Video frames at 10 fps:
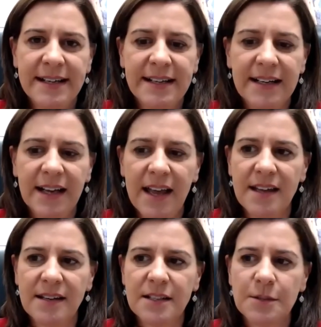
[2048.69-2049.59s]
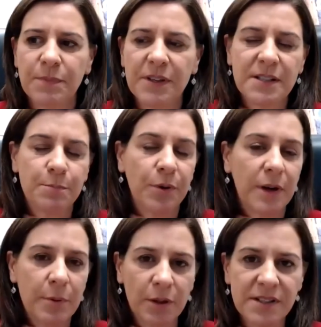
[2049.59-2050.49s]
And this is
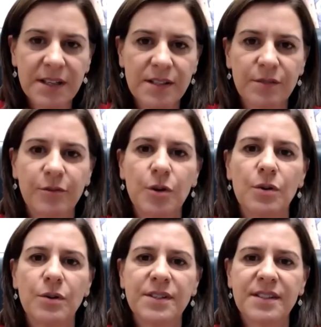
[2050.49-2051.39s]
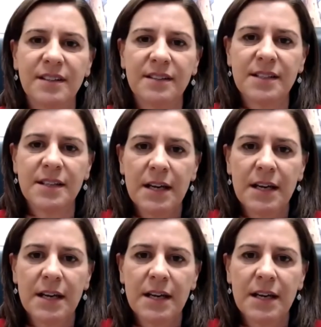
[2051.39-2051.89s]
pre-politics, of course, and